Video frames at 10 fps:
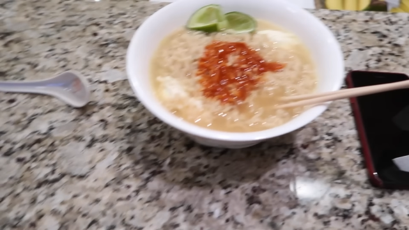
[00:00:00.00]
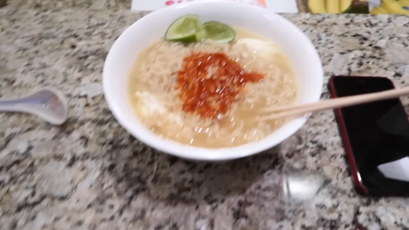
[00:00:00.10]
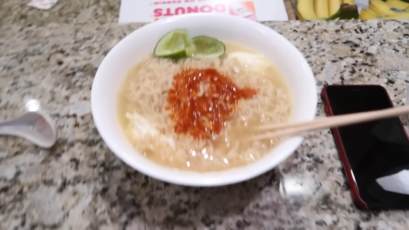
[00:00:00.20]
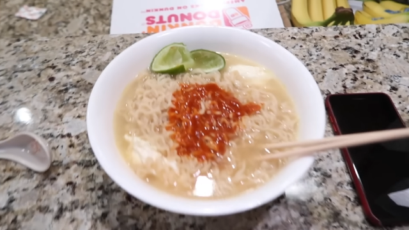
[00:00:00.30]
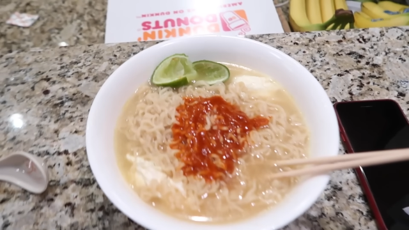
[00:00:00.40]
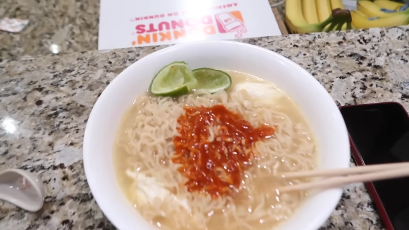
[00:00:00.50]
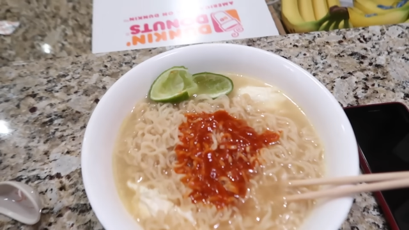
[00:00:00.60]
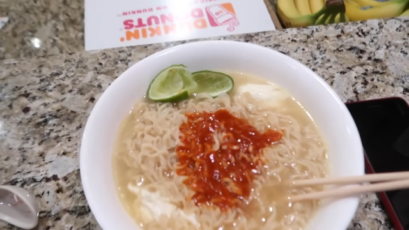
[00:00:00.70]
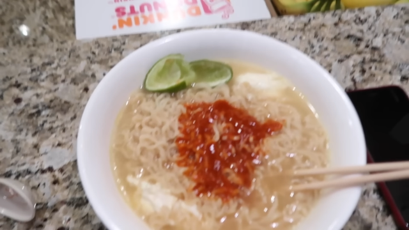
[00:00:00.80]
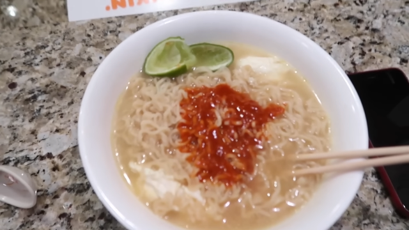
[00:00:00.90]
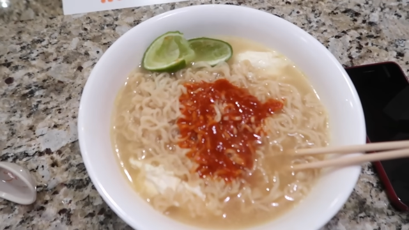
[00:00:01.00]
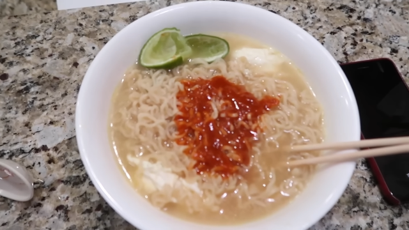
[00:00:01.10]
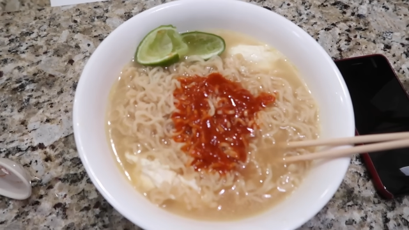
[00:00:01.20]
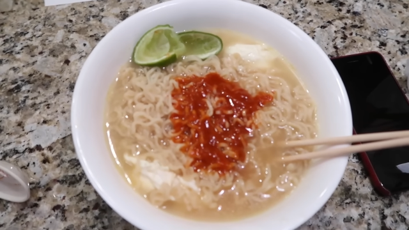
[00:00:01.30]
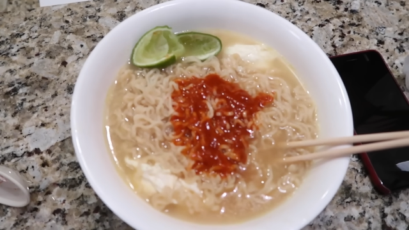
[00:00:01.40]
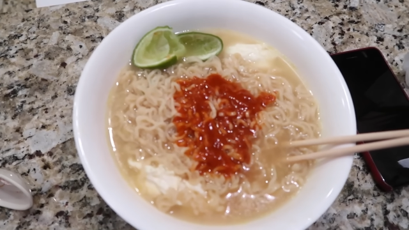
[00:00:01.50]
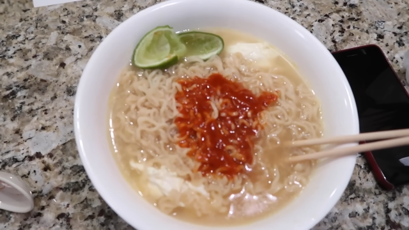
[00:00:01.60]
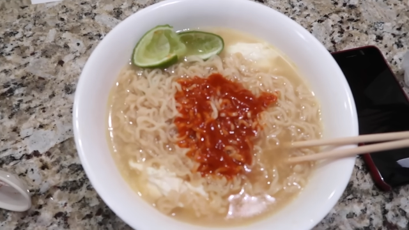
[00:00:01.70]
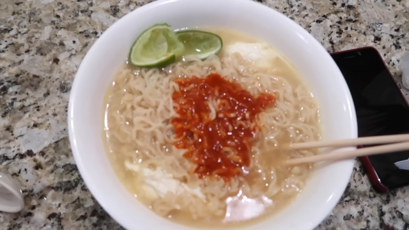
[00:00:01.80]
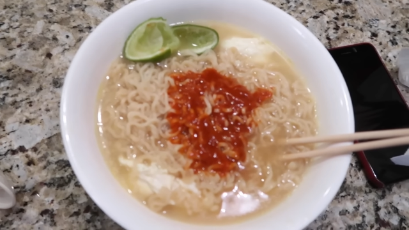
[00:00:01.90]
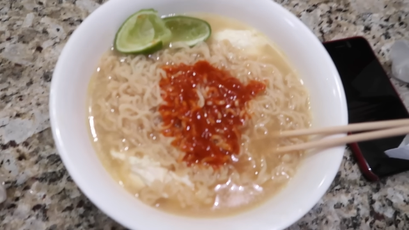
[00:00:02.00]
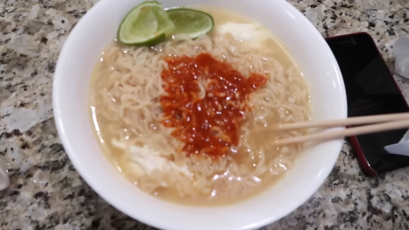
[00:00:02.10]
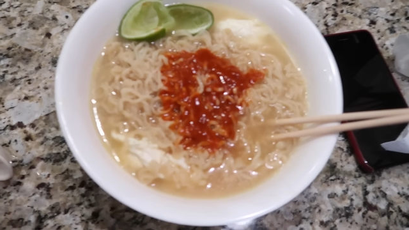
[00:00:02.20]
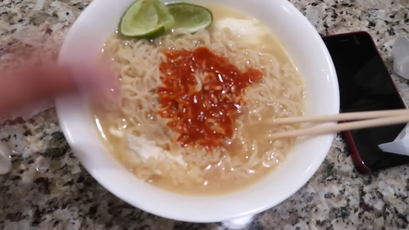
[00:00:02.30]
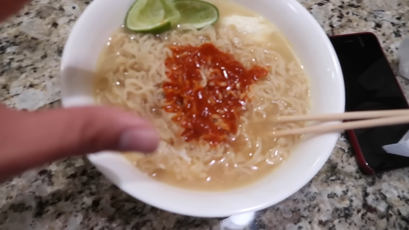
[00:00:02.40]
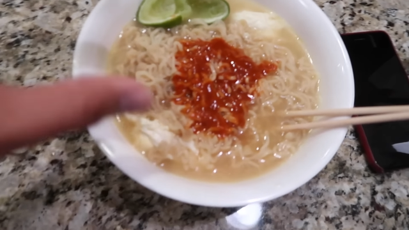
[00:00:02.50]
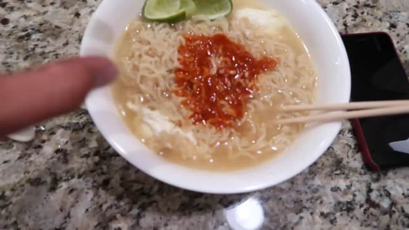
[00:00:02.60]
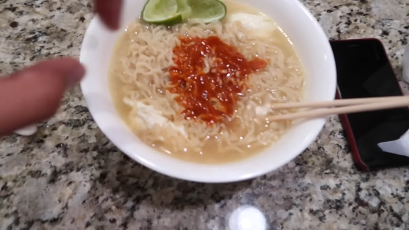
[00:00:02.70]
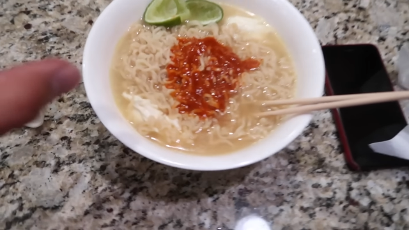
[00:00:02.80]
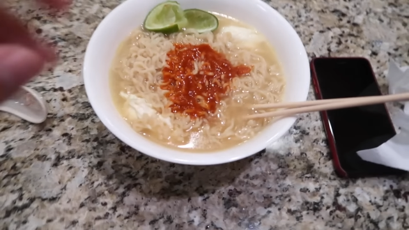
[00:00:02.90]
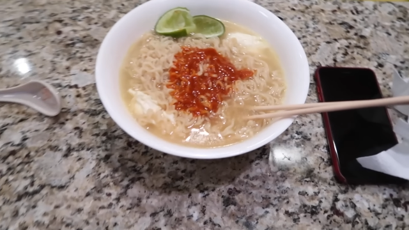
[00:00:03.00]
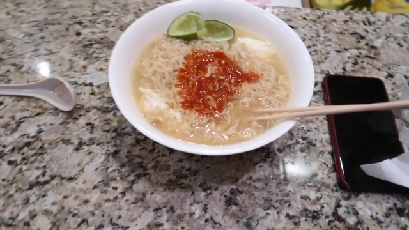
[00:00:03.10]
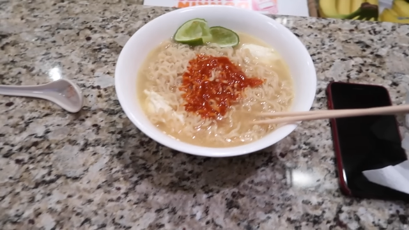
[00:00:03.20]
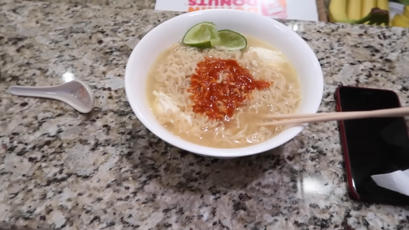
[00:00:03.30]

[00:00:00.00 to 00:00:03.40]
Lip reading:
No face is visible, so there are no lips to read.